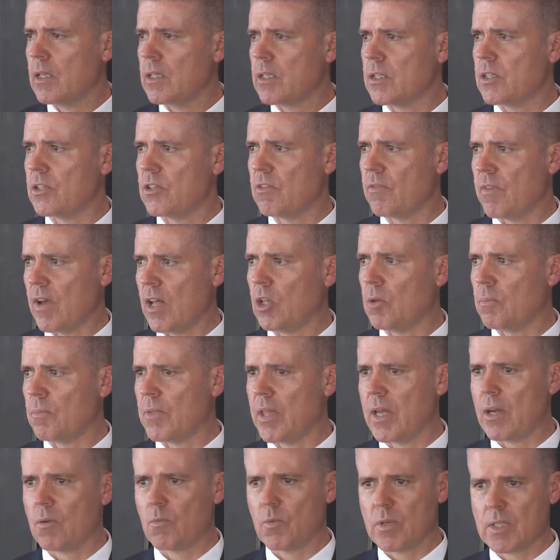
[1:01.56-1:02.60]
to develop
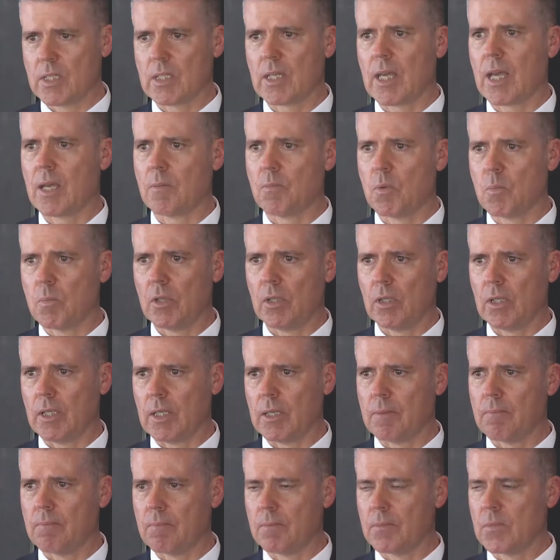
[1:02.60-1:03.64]
their risk
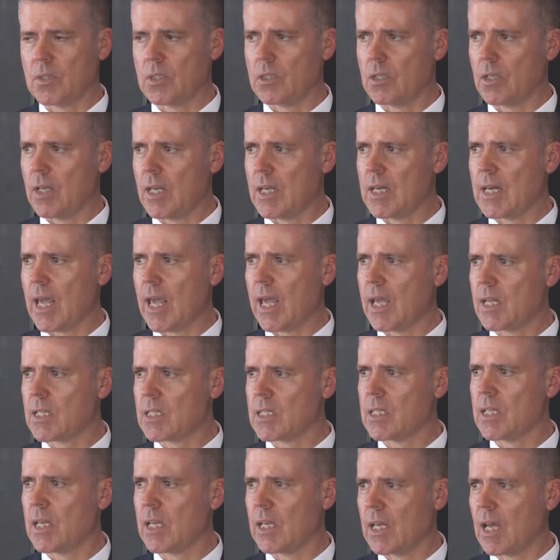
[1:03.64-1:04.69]
capability, to
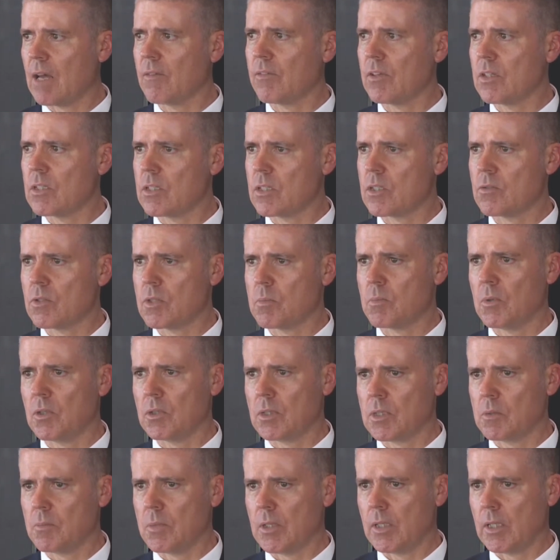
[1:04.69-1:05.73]
enhance their governance
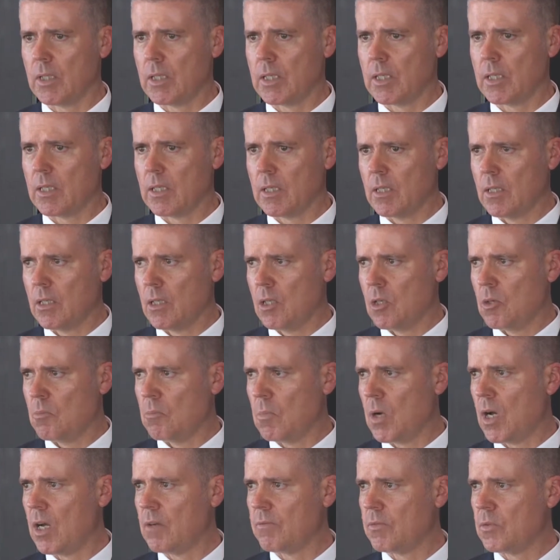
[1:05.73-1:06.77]
responsibility.
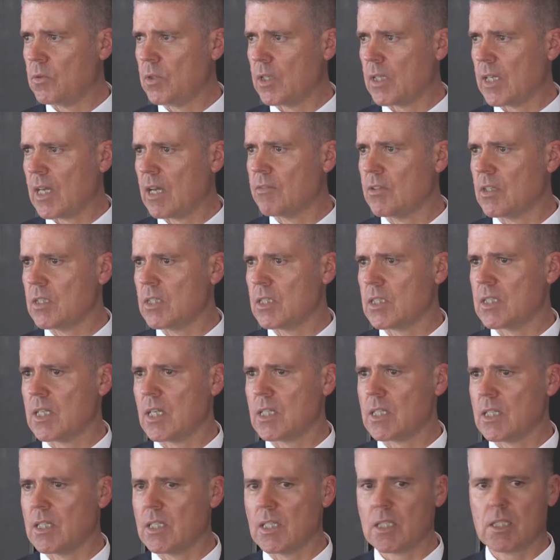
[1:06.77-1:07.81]
Mindful that governance
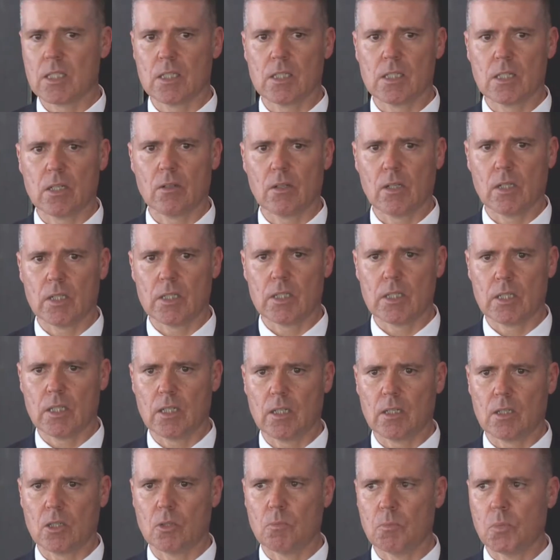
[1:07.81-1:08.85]
doesn't necessarily sit
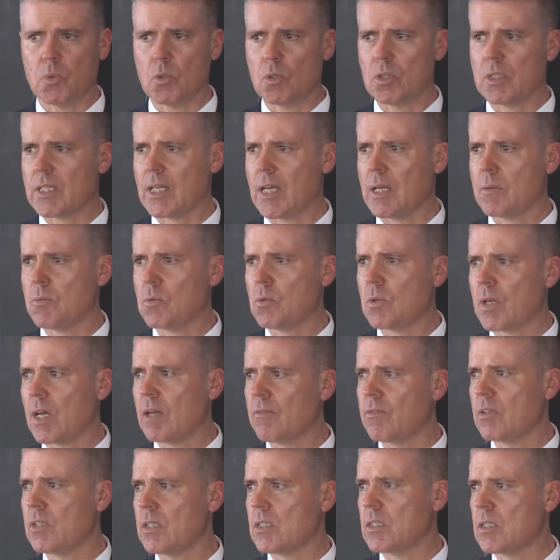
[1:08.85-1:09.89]
at the board table.
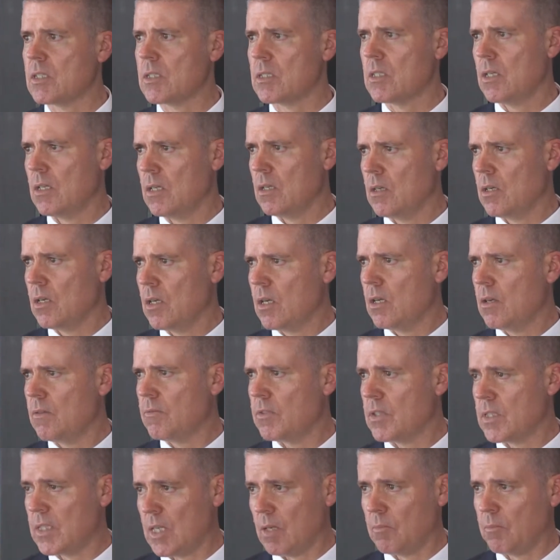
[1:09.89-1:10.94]
Governance,
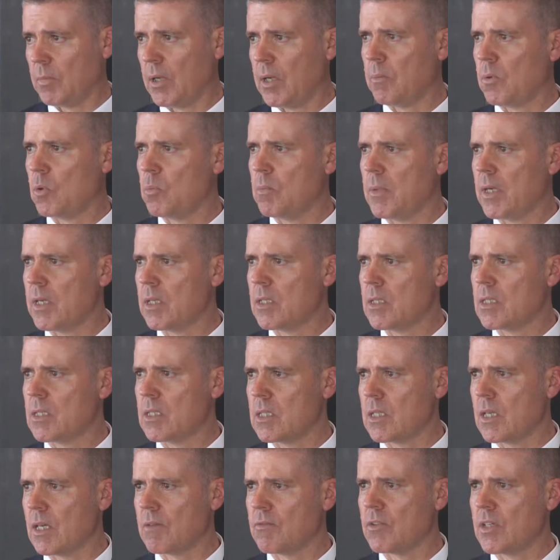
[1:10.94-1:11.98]
for some people, means
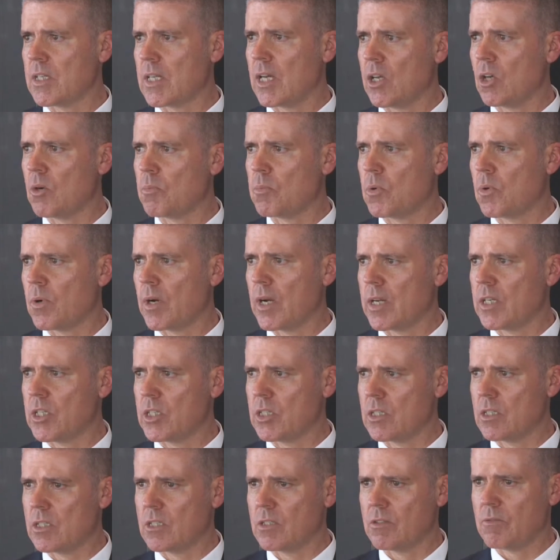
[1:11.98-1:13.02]
the everyday
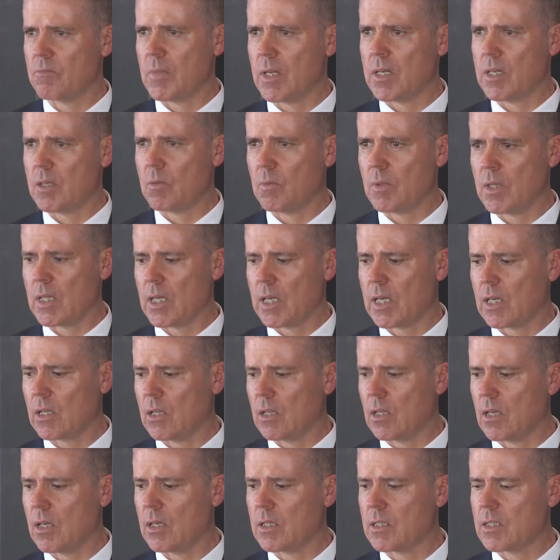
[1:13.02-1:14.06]
operations of meeting with their
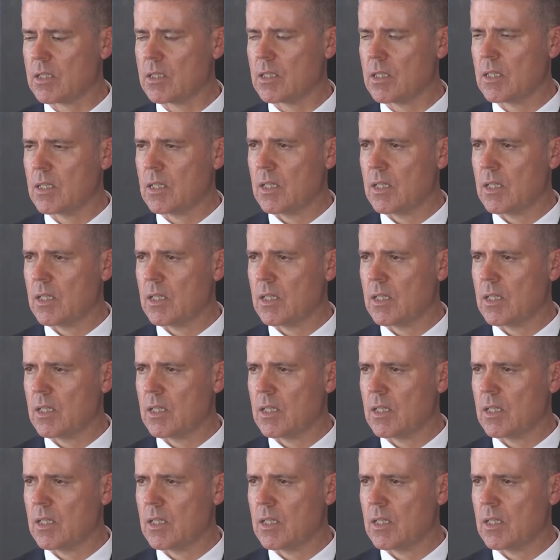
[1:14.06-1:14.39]
clients.